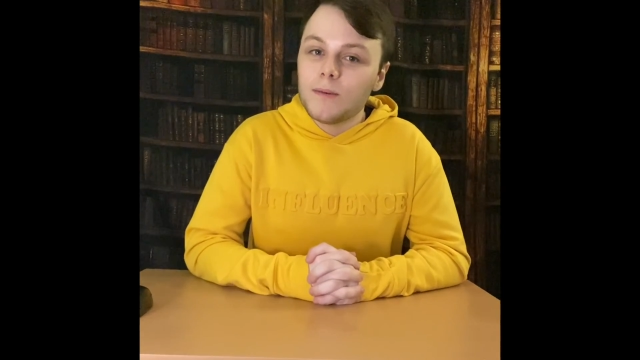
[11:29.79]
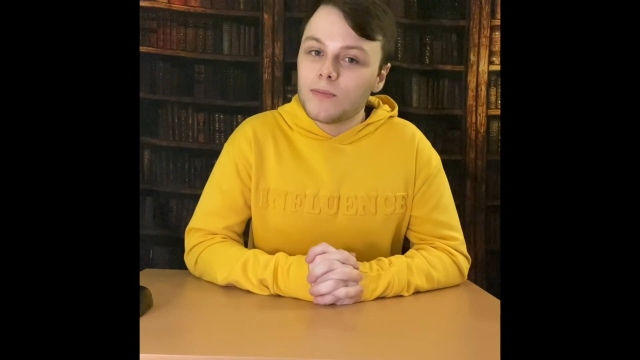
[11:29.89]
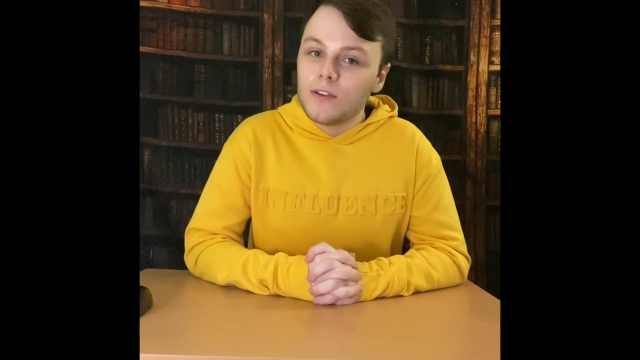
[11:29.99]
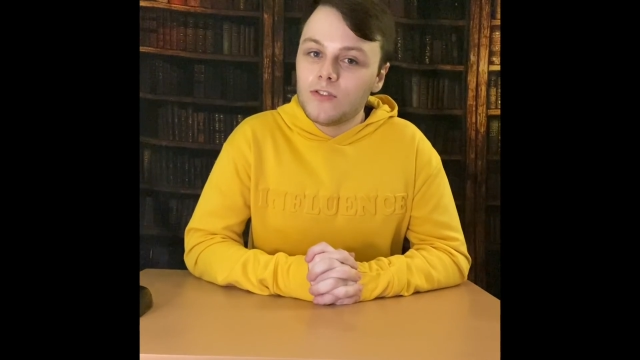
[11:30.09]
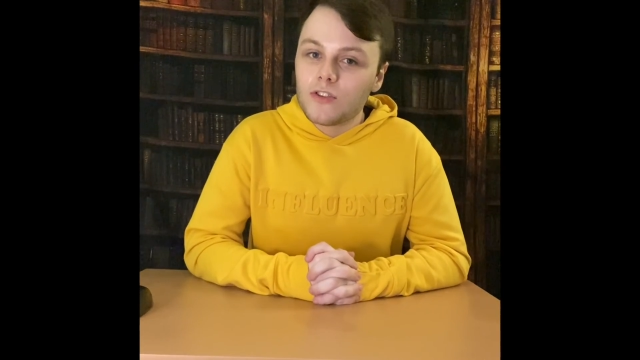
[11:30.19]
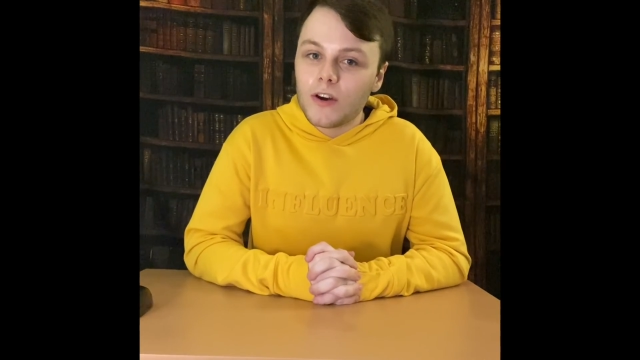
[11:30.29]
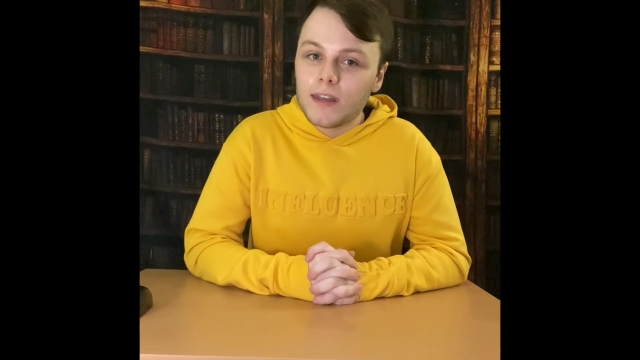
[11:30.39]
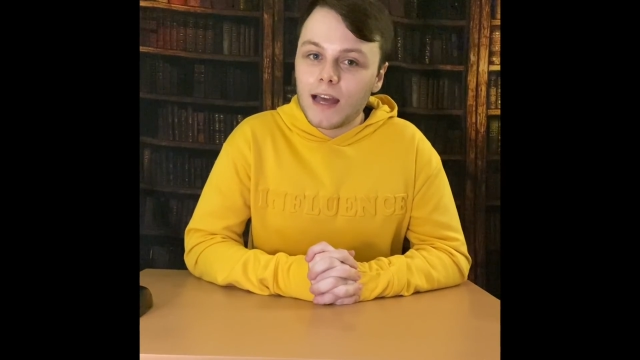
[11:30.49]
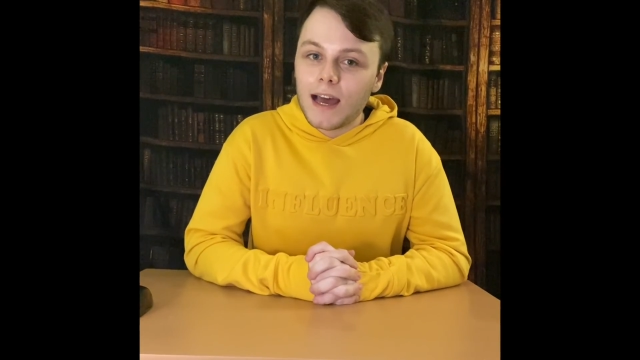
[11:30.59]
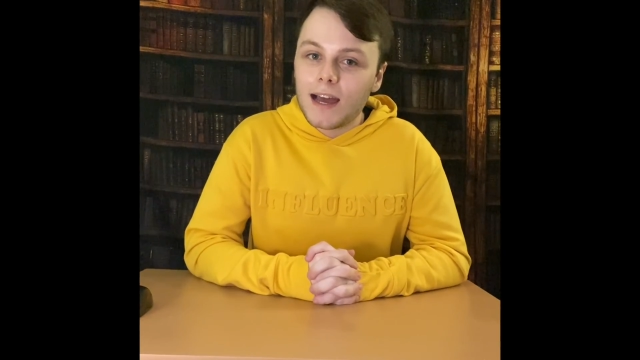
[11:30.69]
Please
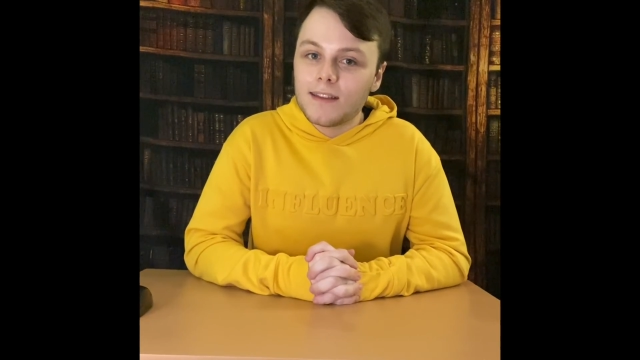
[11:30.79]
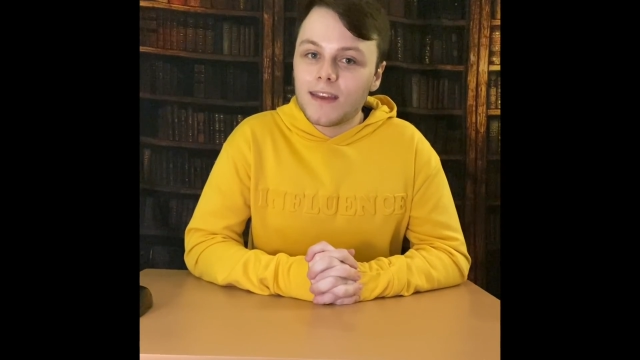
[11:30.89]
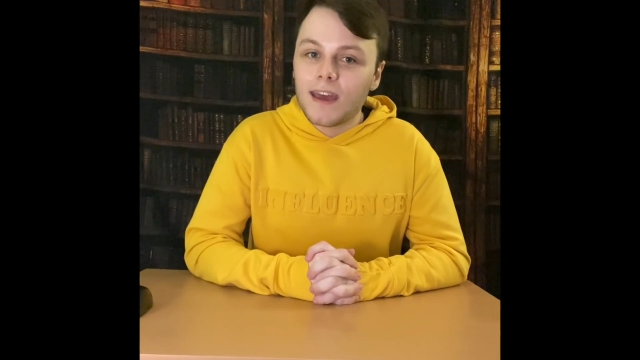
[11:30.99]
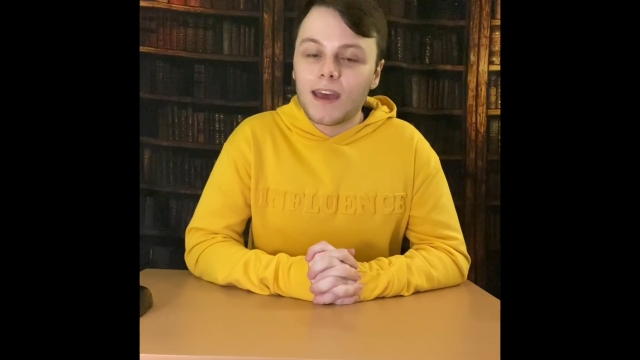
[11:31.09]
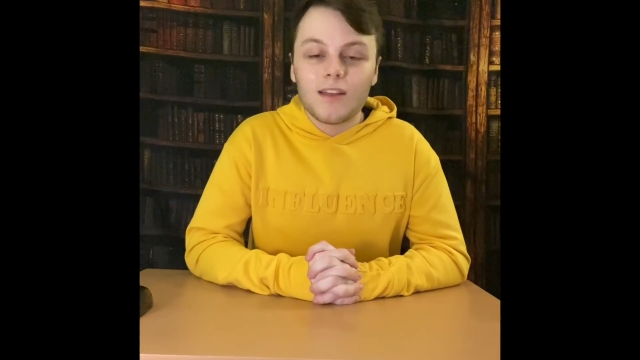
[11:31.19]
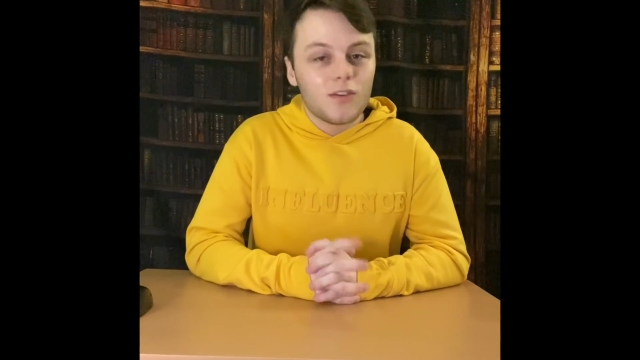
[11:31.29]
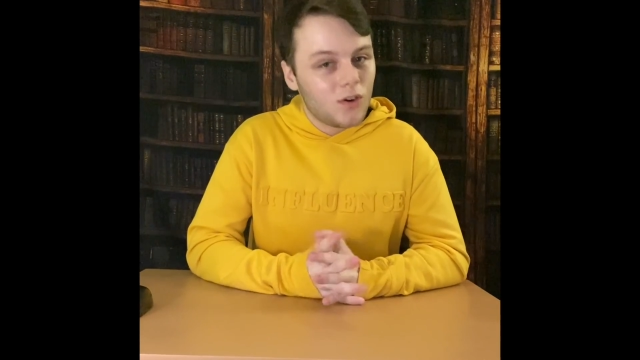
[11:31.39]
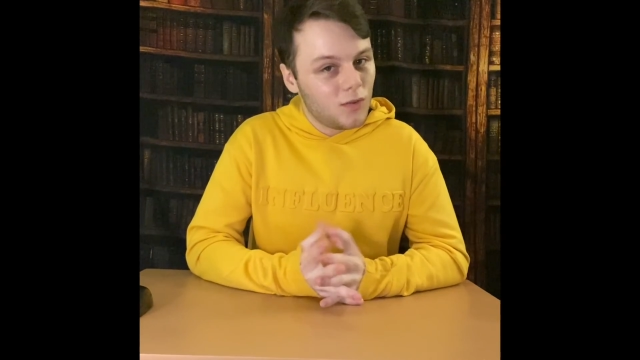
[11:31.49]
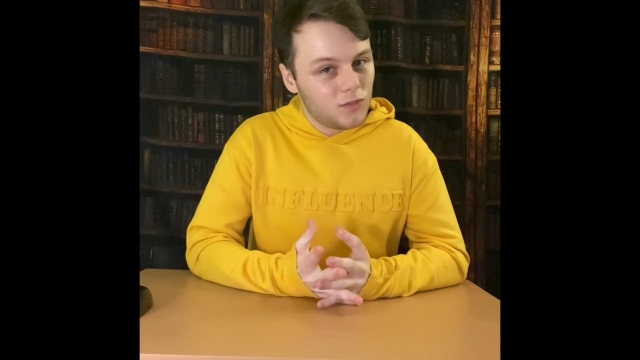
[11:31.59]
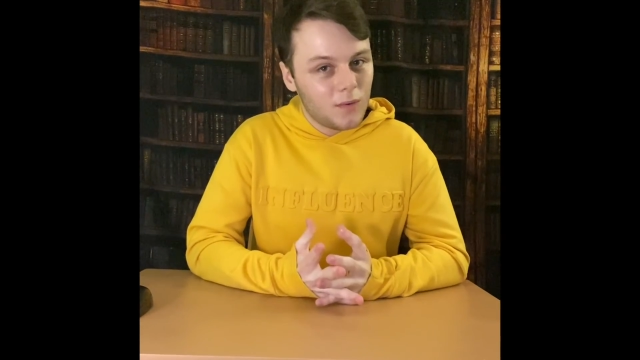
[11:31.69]
join, and
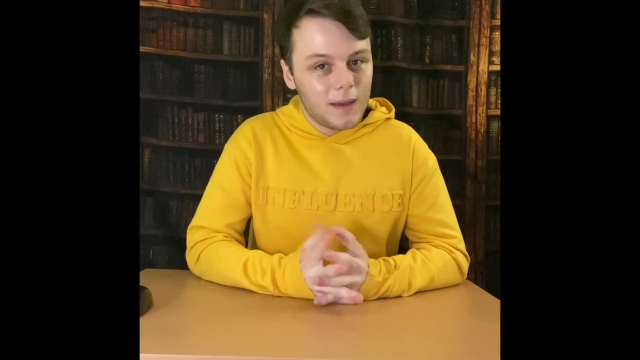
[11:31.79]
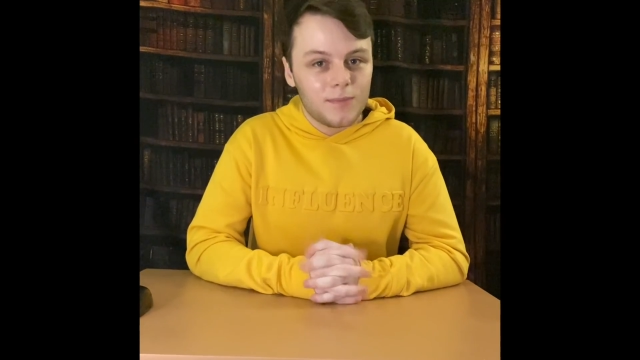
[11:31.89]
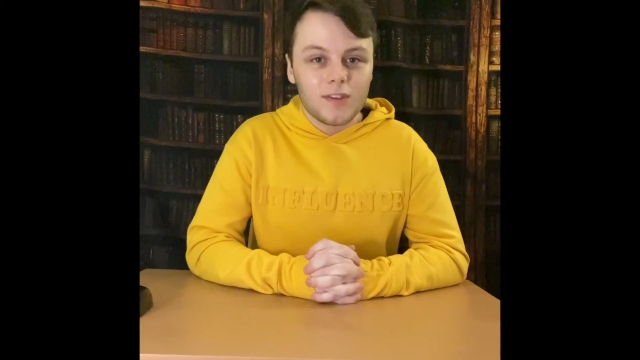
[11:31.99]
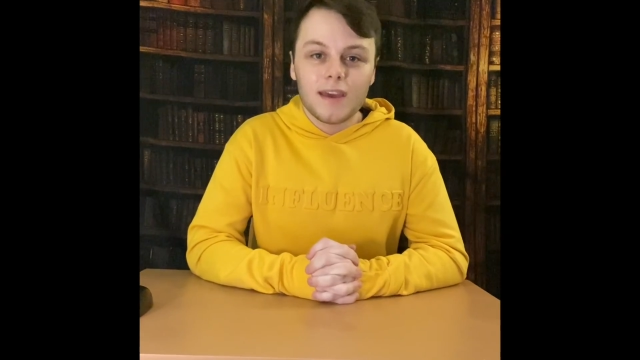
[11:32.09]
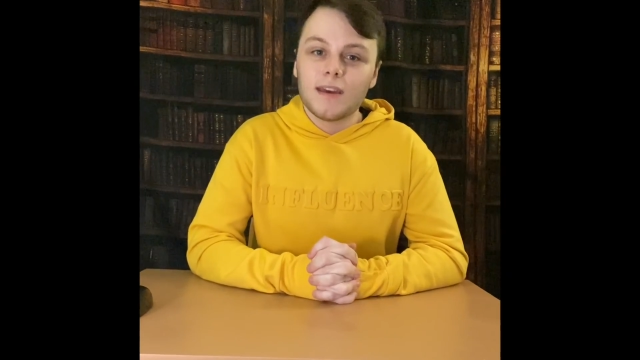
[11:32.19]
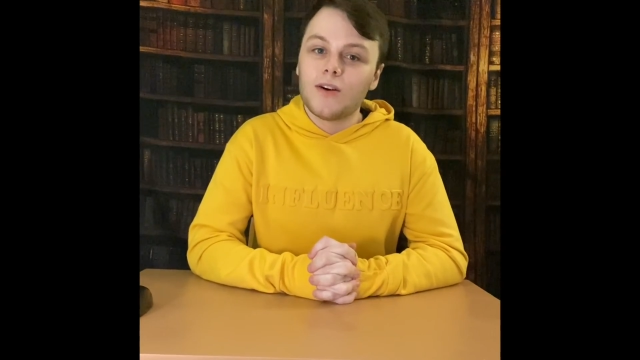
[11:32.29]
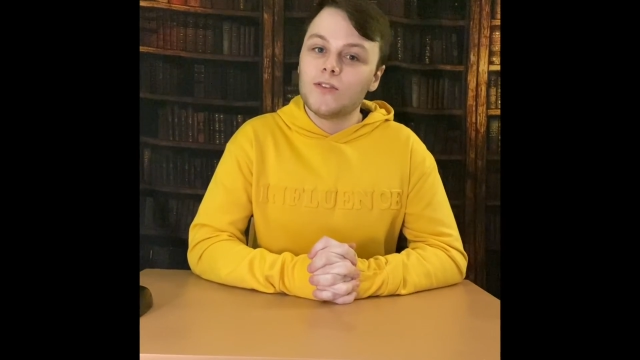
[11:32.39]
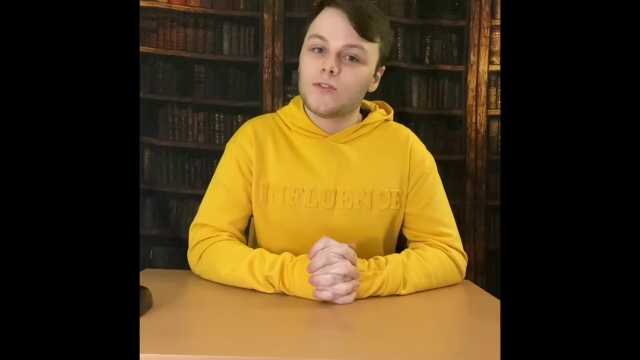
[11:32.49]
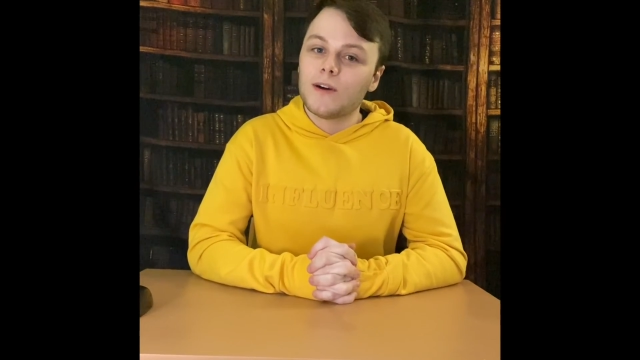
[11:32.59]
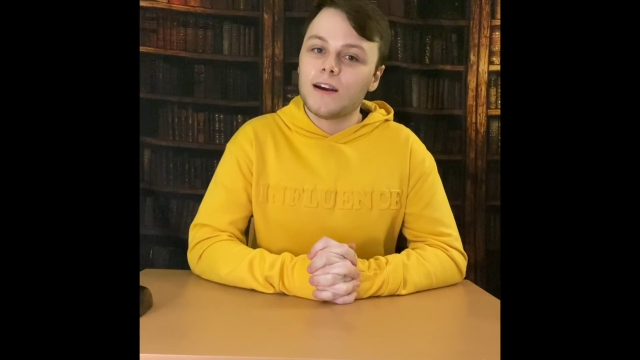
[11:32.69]
also a website
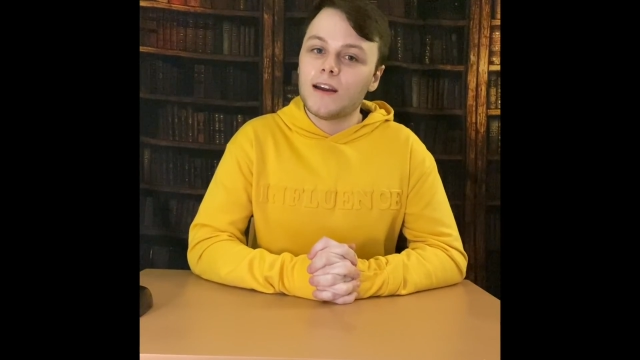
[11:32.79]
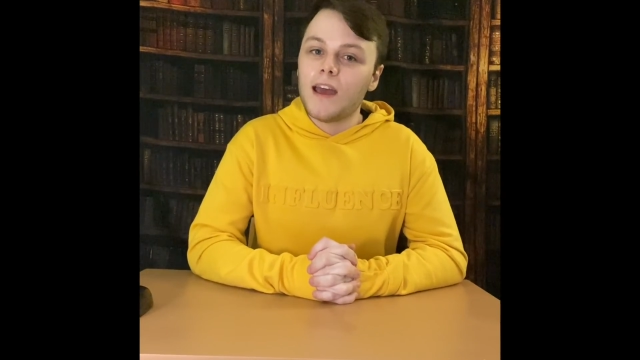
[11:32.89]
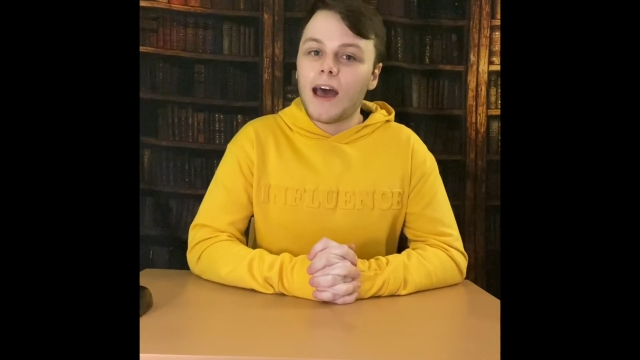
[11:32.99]
on Twitter.